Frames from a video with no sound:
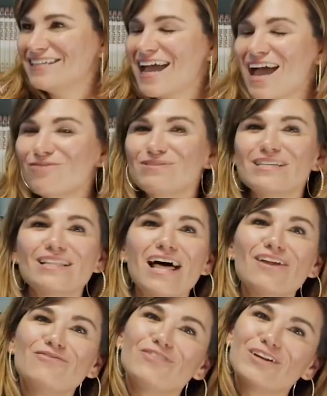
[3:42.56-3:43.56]
Yeah, it was a
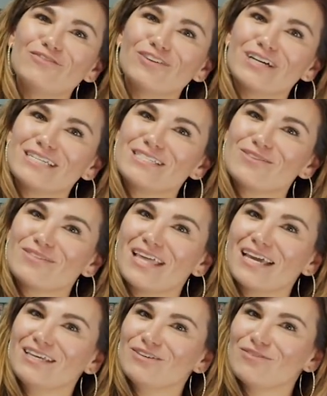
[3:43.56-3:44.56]
lot of fun for us. So
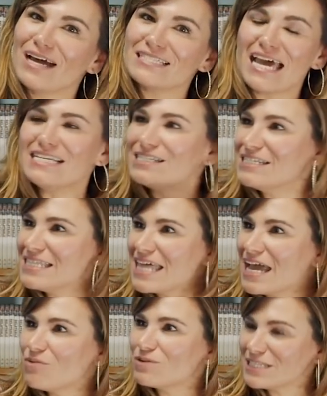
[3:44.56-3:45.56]
thank you guys. And
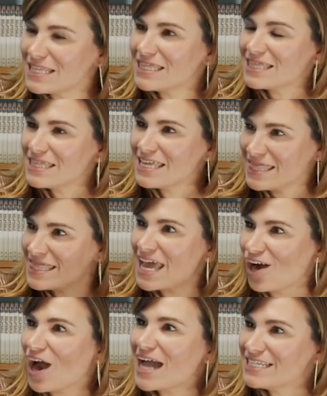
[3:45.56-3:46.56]
wasn't it
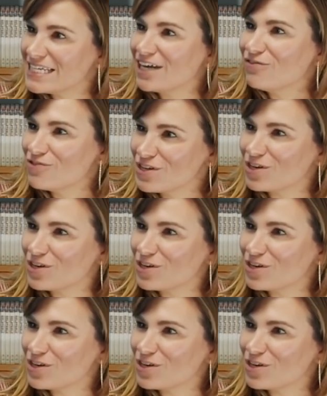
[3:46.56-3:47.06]
their idea for the